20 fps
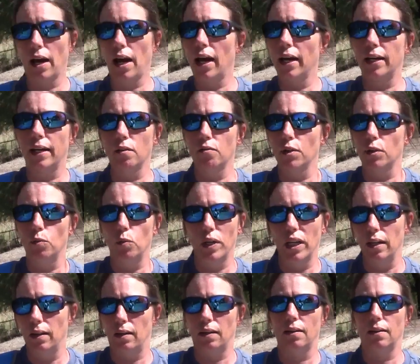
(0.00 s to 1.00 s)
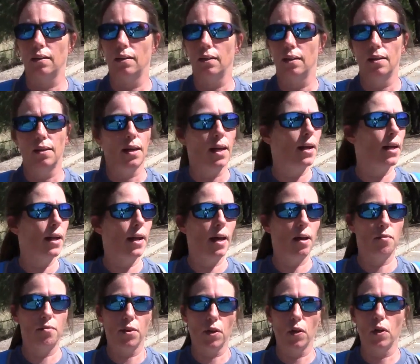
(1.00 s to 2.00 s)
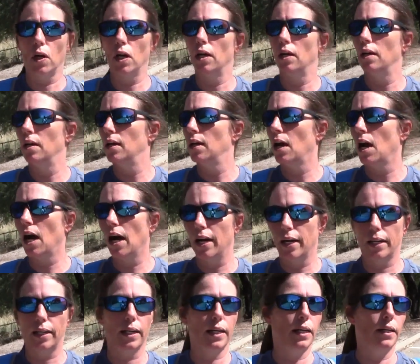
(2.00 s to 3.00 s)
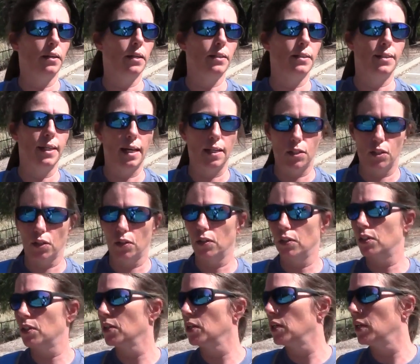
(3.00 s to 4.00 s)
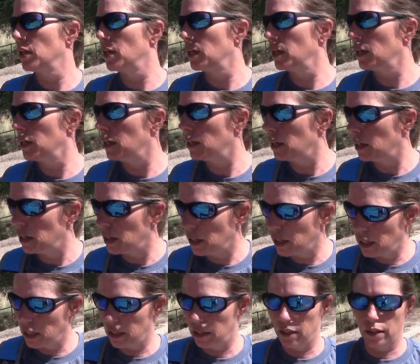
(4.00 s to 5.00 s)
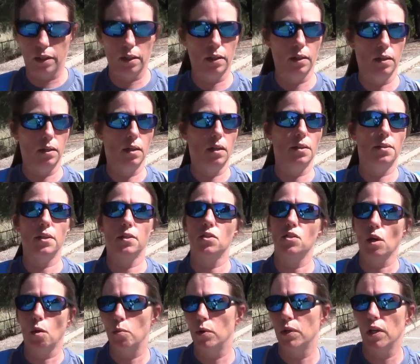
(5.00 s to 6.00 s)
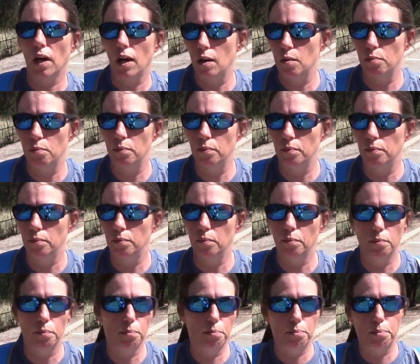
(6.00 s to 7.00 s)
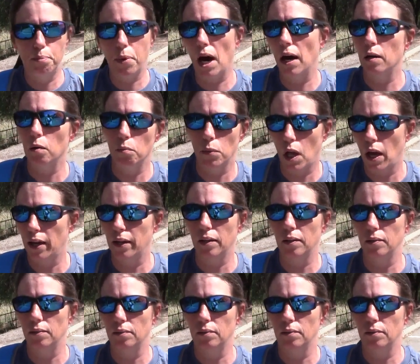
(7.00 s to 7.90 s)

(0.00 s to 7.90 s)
I hike every week never hike in the desert in the summertime. Bottom line.